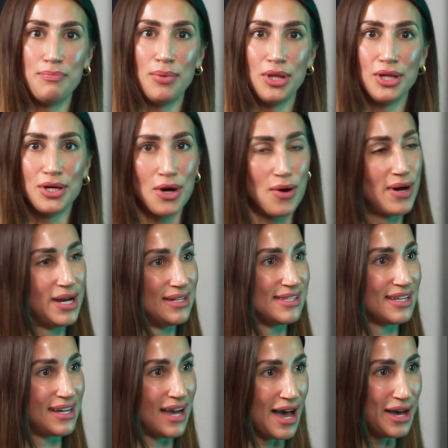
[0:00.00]
Are people going
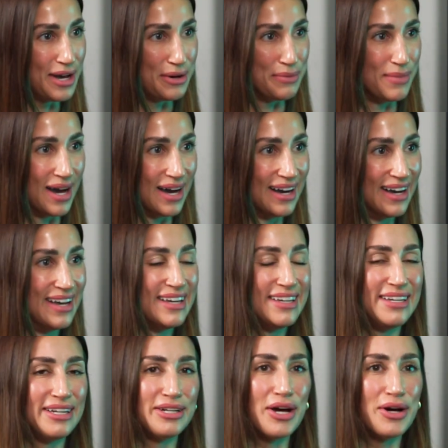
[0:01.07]
to come?
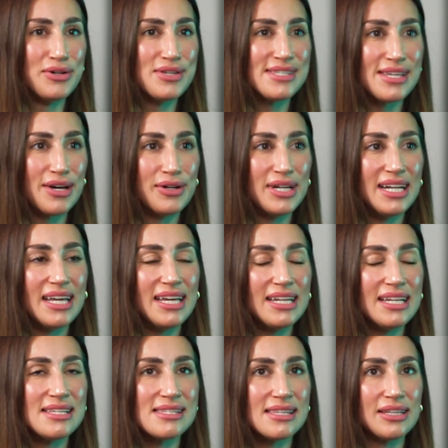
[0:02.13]
So it
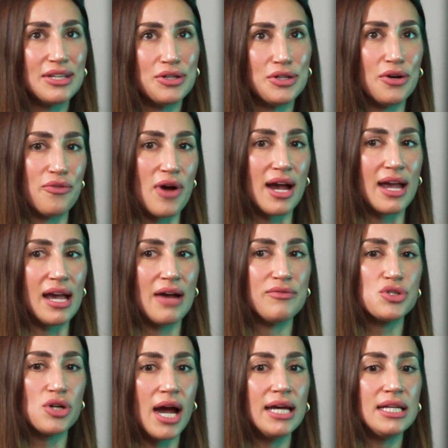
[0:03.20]
is a little nerve-wracking. I've
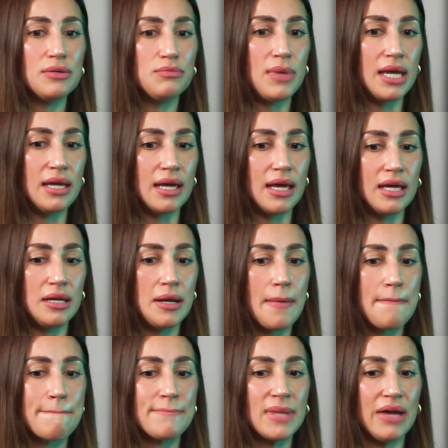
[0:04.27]
tried to make it
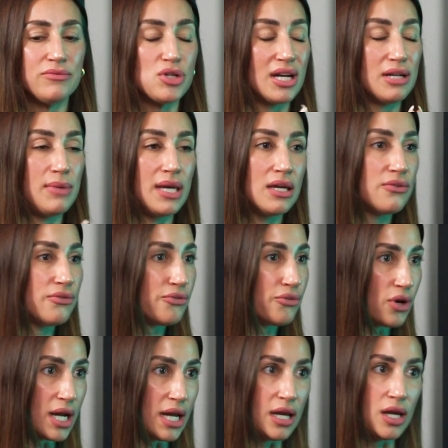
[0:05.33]

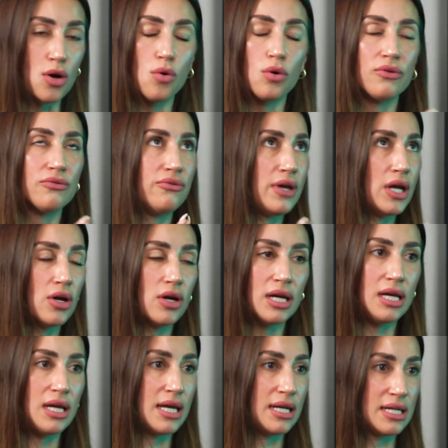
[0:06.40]
free or
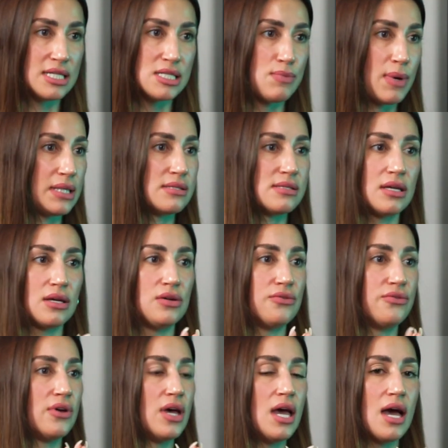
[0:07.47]
very
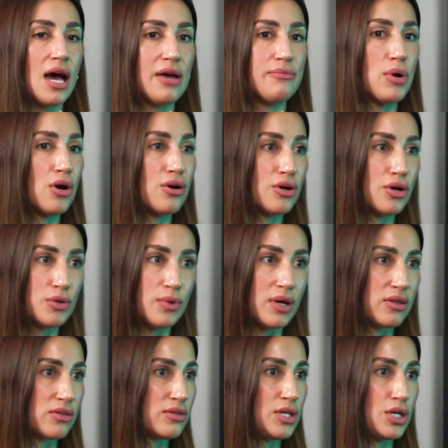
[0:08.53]
inexpensive. I partnered
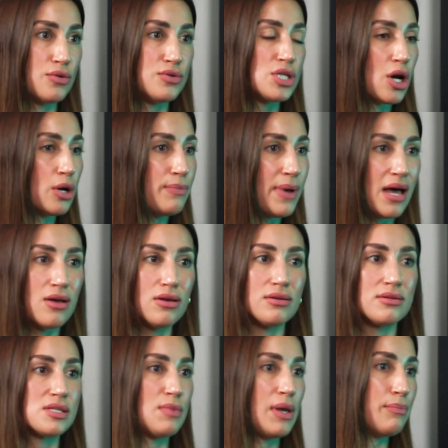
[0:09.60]
with,
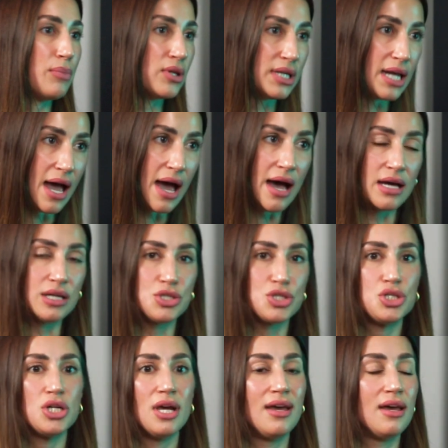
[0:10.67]
Tarbell's, Maple and
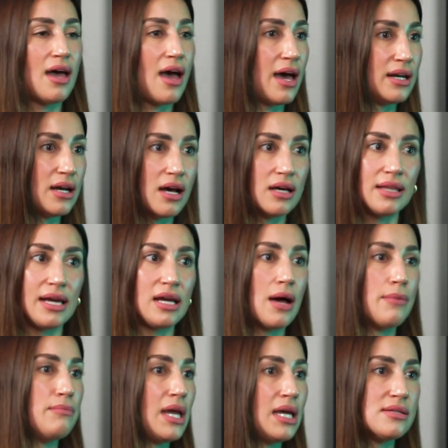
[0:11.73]
Ash, Etta, like
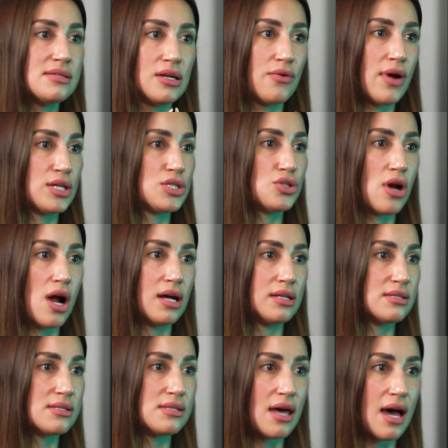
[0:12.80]
amazing
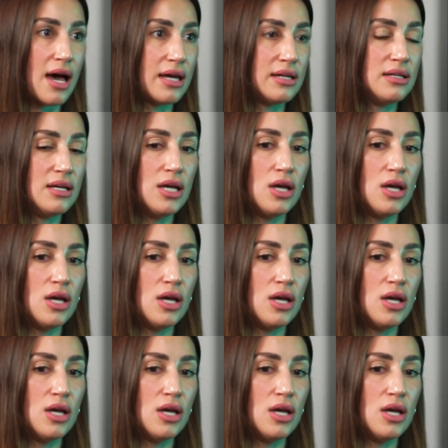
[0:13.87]
restaurants that